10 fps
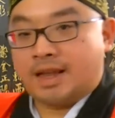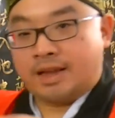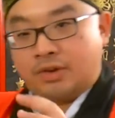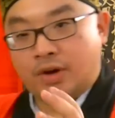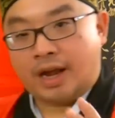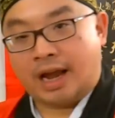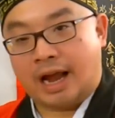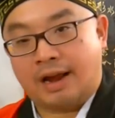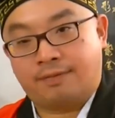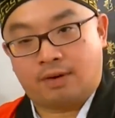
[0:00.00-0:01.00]
you
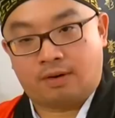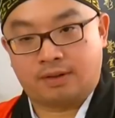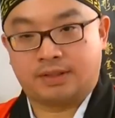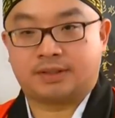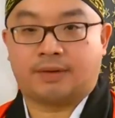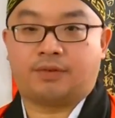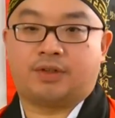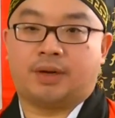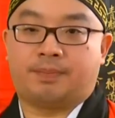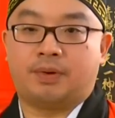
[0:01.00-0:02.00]
have all the stuff you're
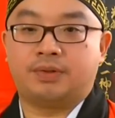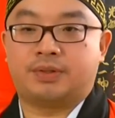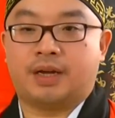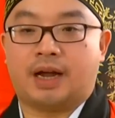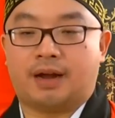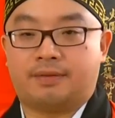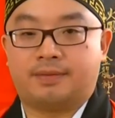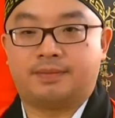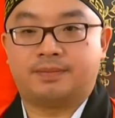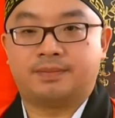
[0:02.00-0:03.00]
supposed to have.
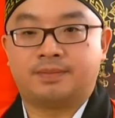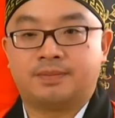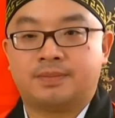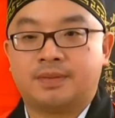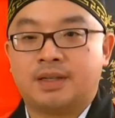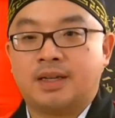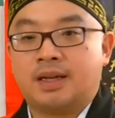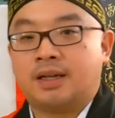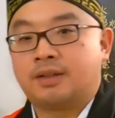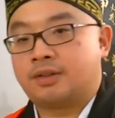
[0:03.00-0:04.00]

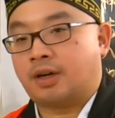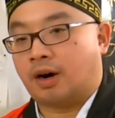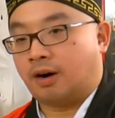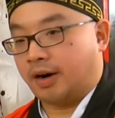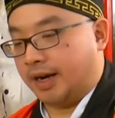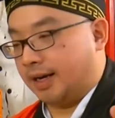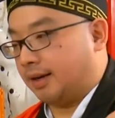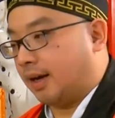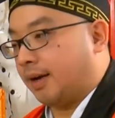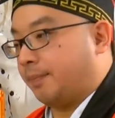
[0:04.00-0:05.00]
There are a
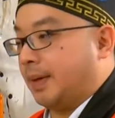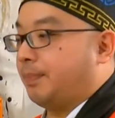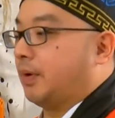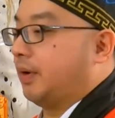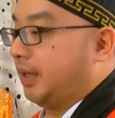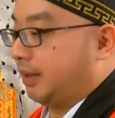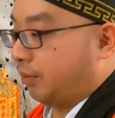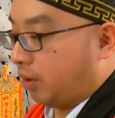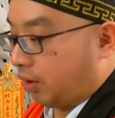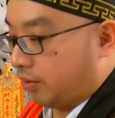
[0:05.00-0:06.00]
lot of people in the
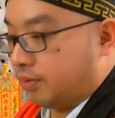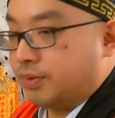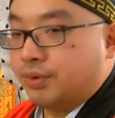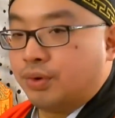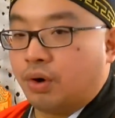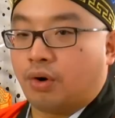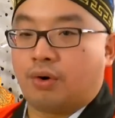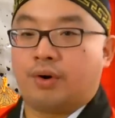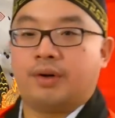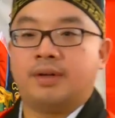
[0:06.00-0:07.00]
world who
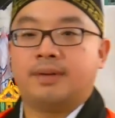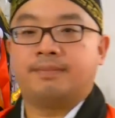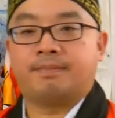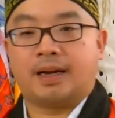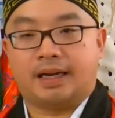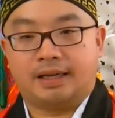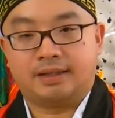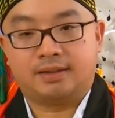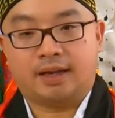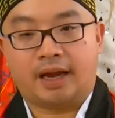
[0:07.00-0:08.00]
earn money
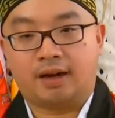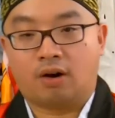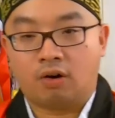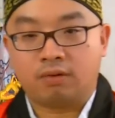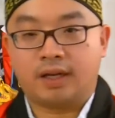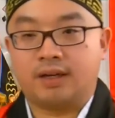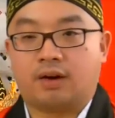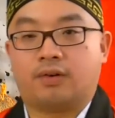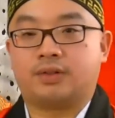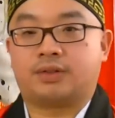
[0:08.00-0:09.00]
and only
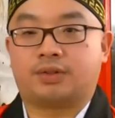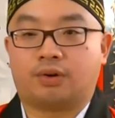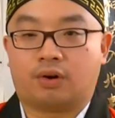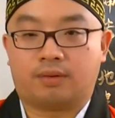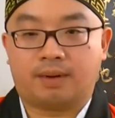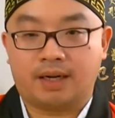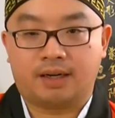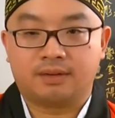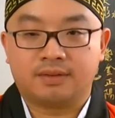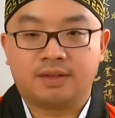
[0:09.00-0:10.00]
knows to earn money.